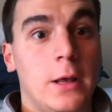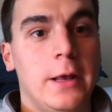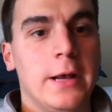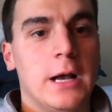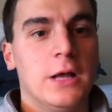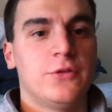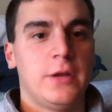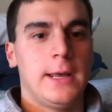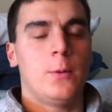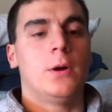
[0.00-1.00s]
Hey guys,
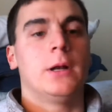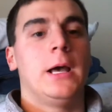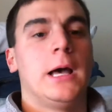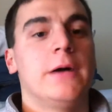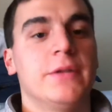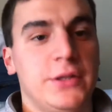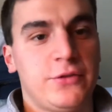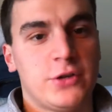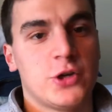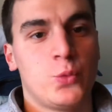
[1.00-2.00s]
today I want to have a
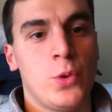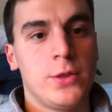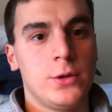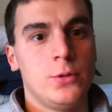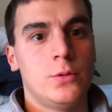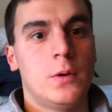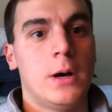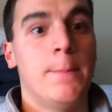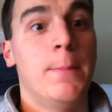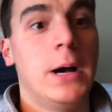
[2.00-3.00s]
discussion with you
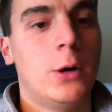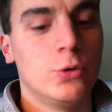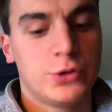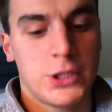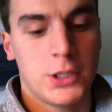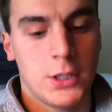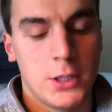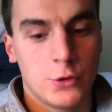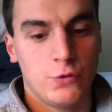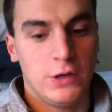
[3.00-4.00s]
about
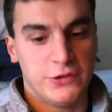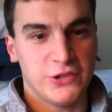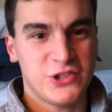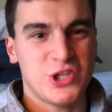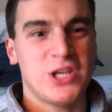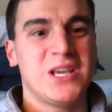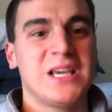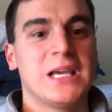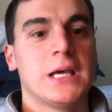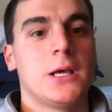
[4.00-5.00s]

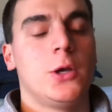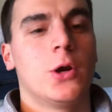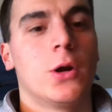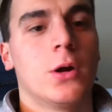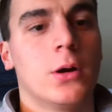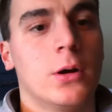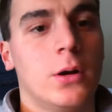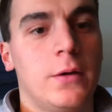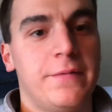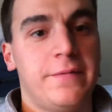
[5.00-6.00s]
transitioning
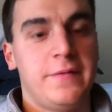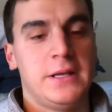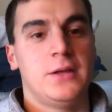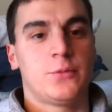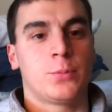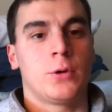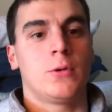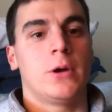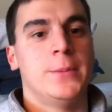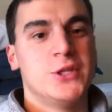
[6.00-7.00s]
your fitness
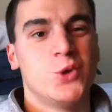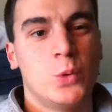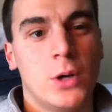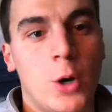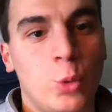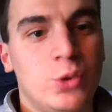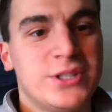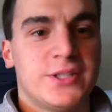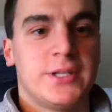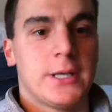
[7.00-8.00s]
program into a
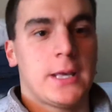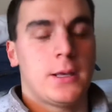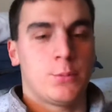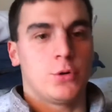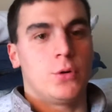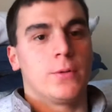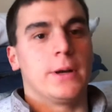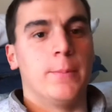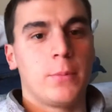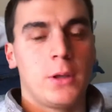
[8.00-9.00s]
holistic
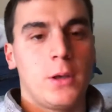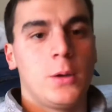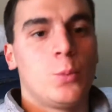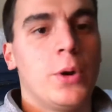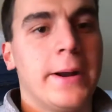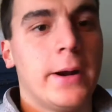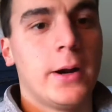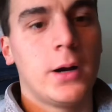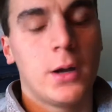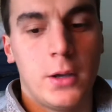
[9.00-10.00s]
program
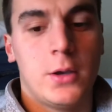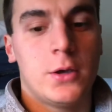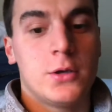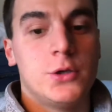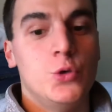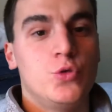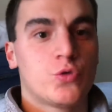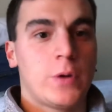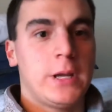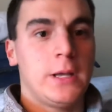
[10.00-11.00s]
where you
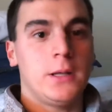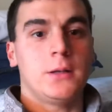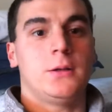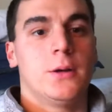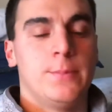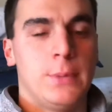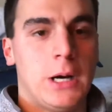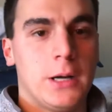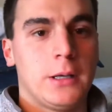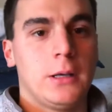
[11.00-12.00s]
train your
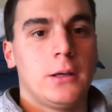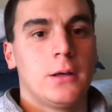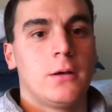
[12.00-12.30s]
body